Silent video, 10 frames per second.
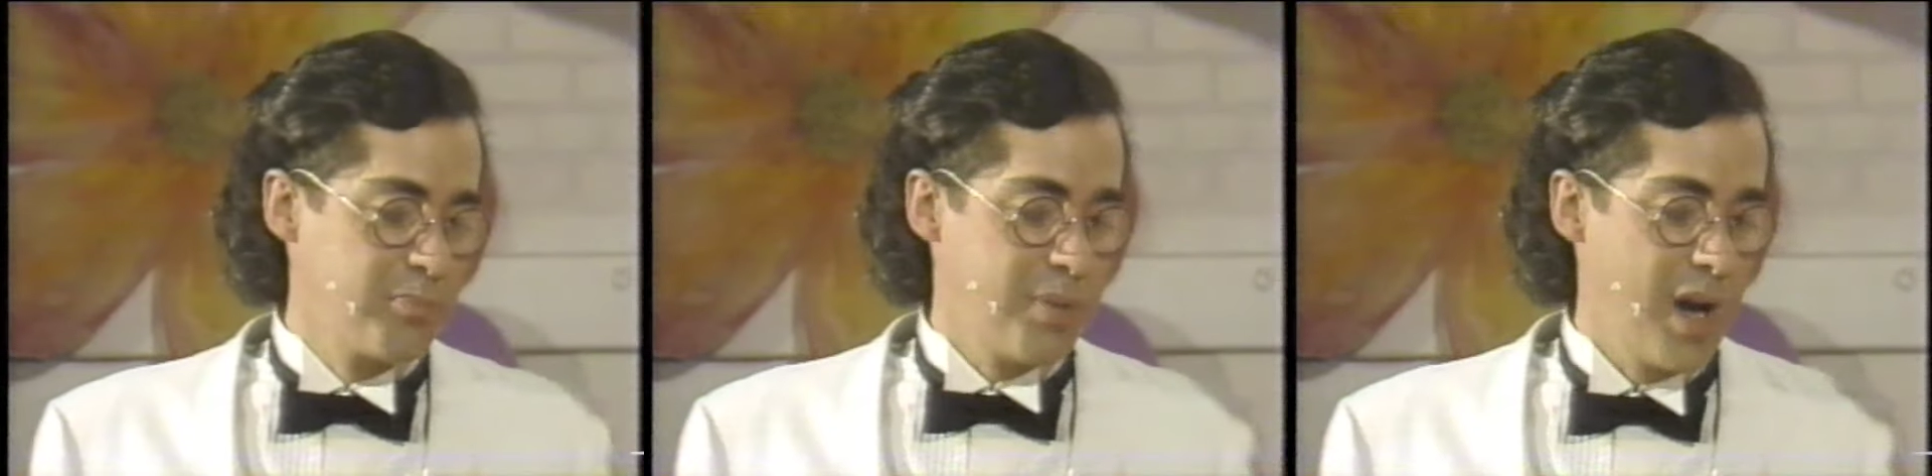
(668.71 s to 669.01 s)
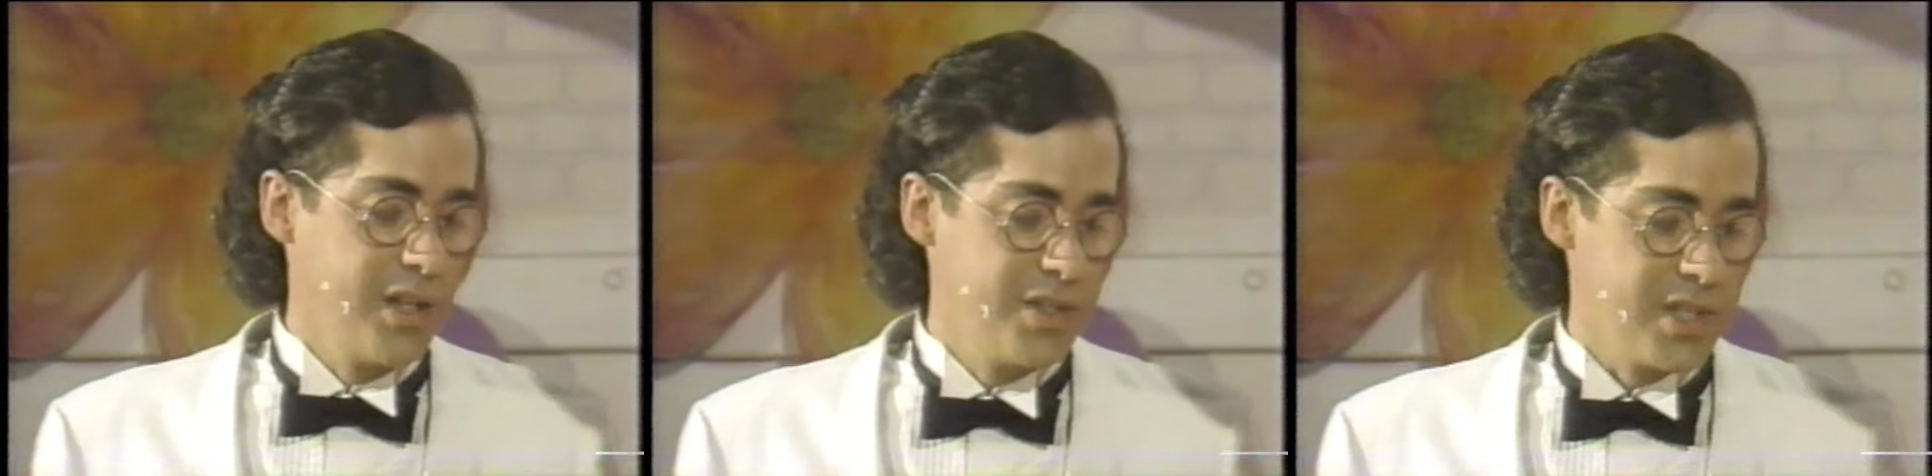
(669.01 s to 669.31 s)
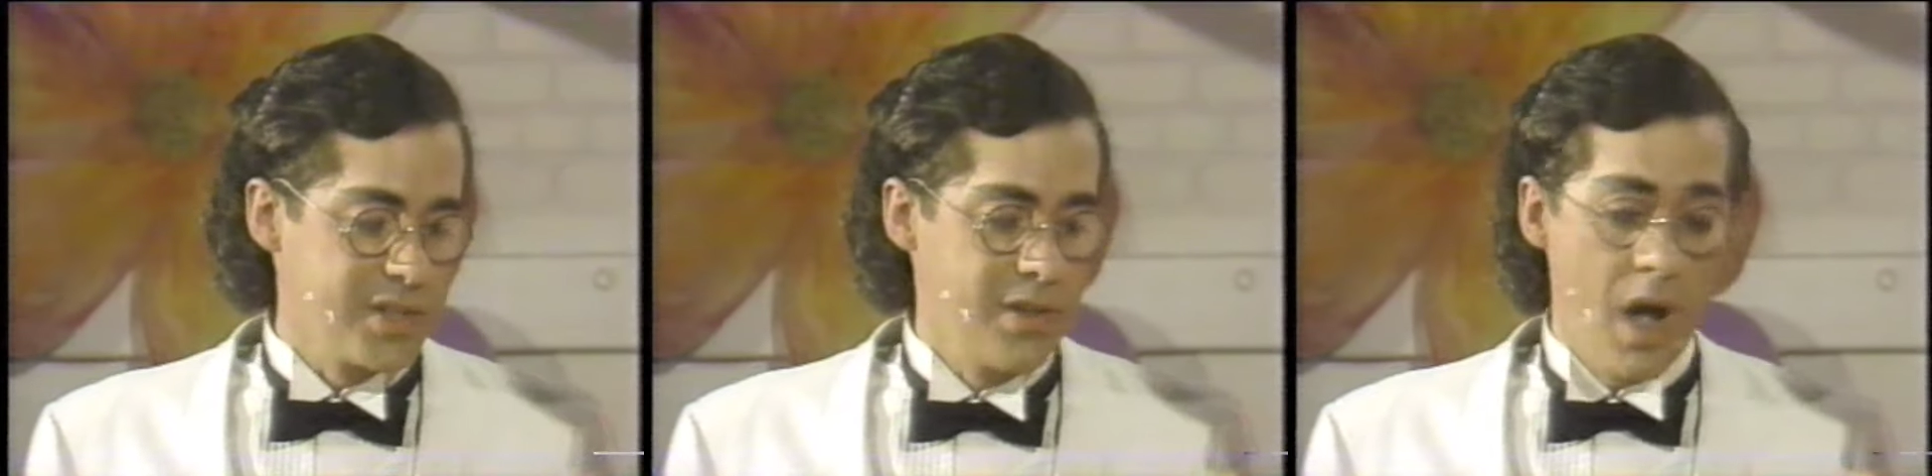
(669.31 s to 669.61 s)
punch
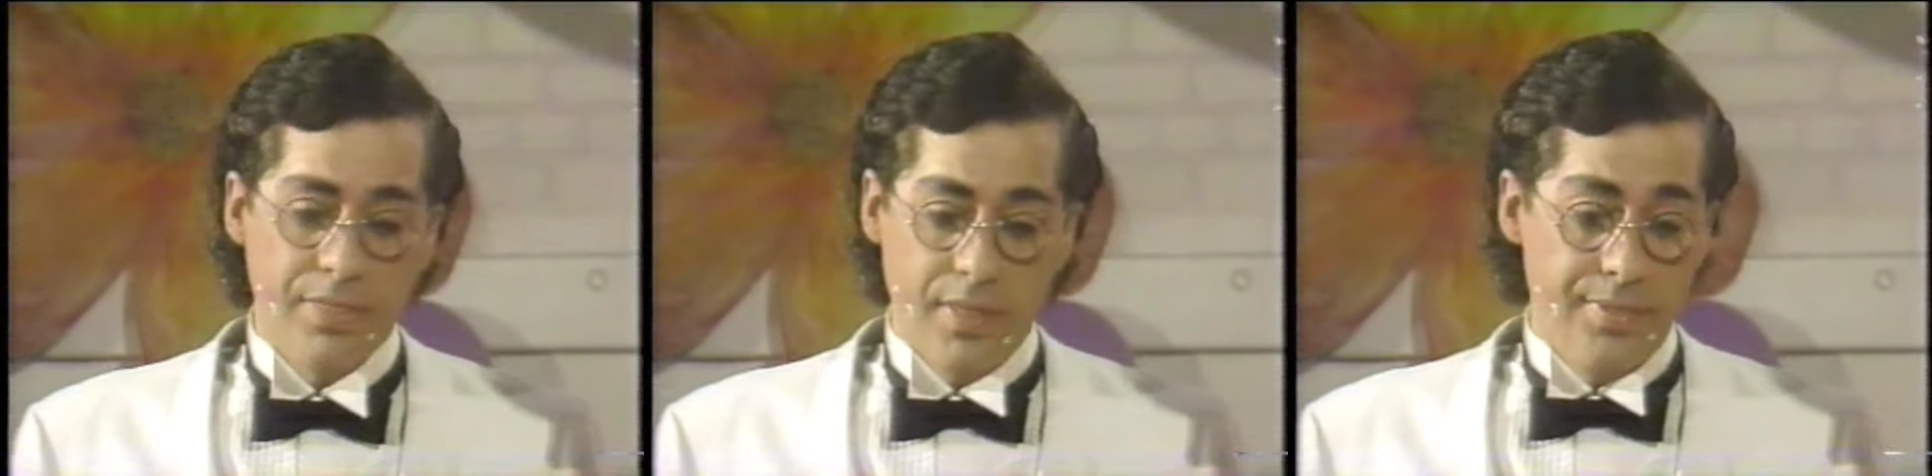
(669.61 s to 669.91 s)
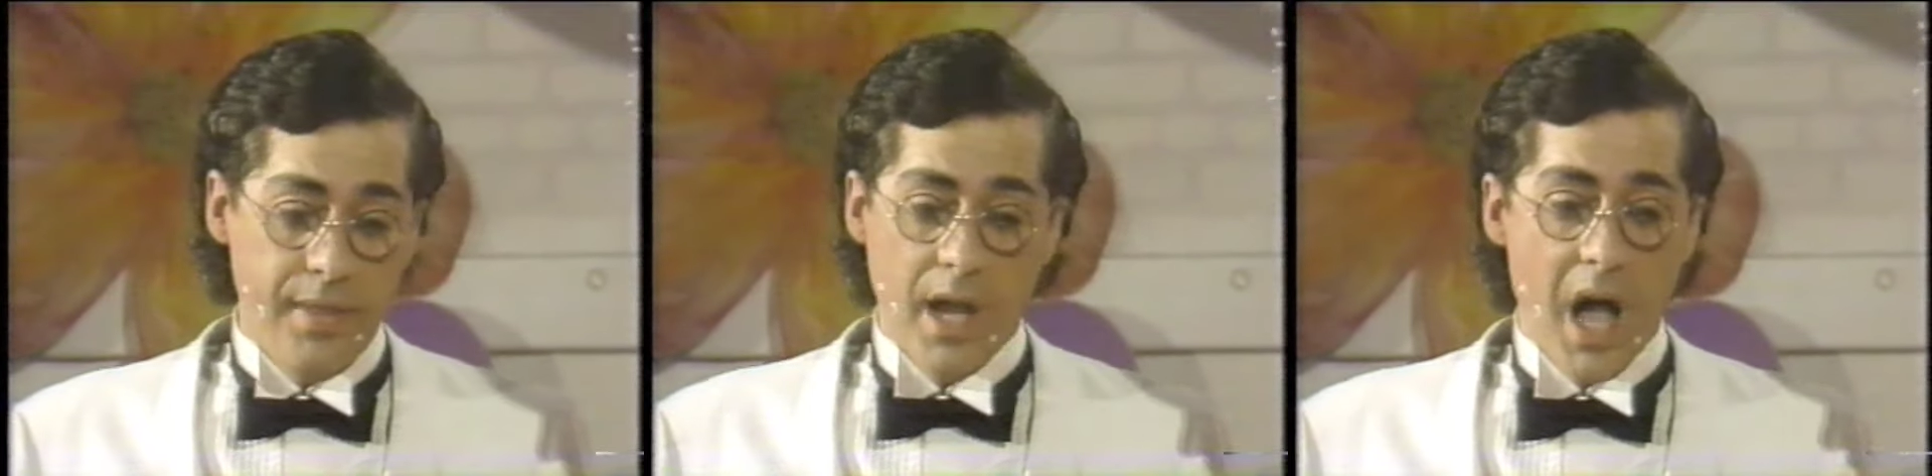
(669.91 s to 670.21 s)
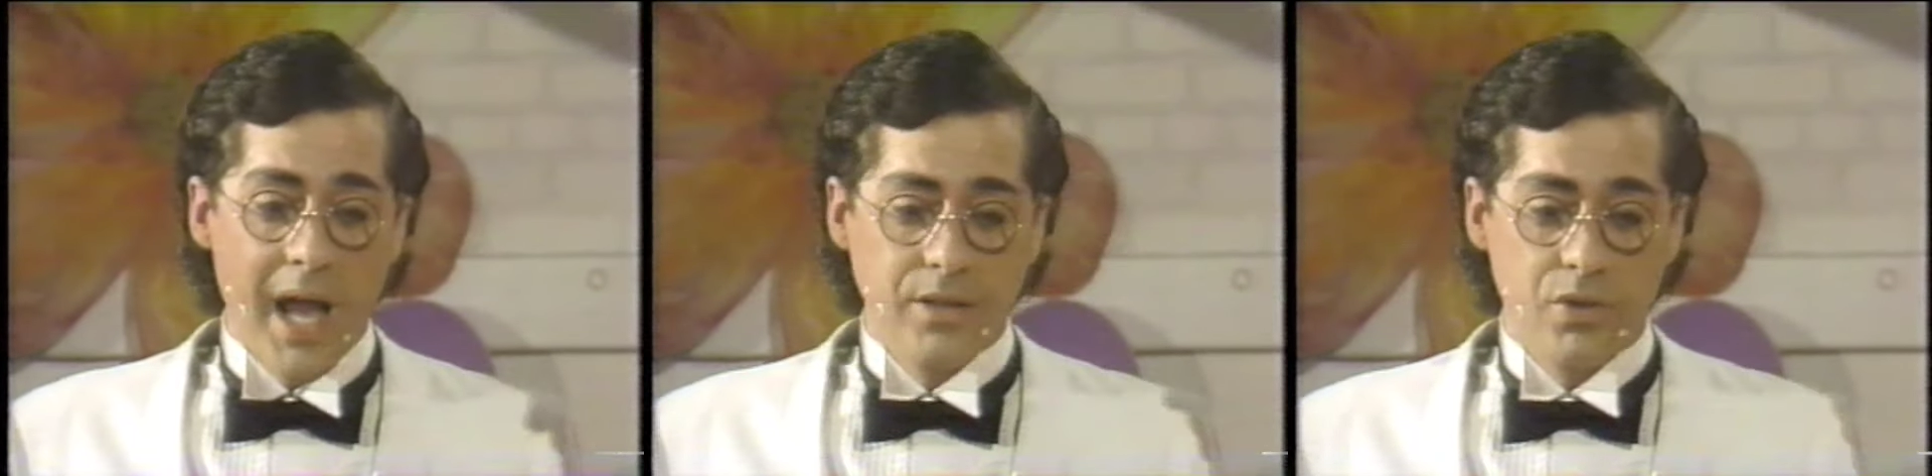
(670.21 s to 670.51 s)
is not the thing
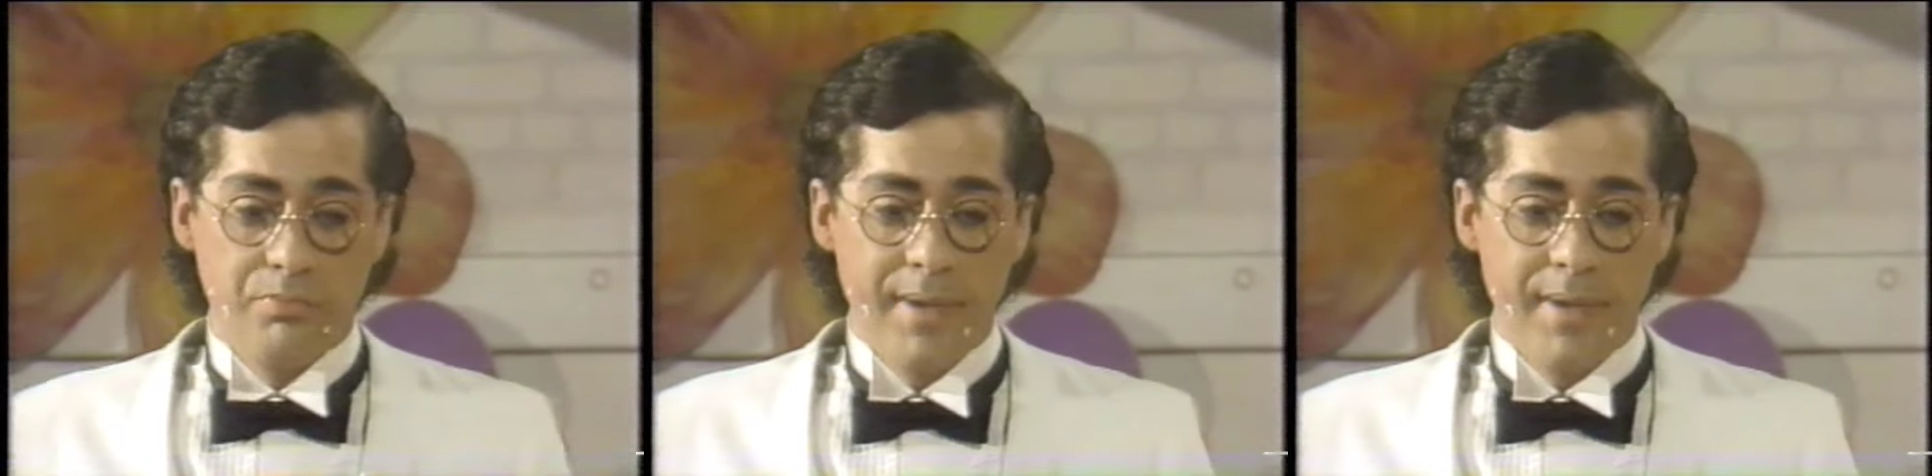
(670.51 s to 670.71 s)
I do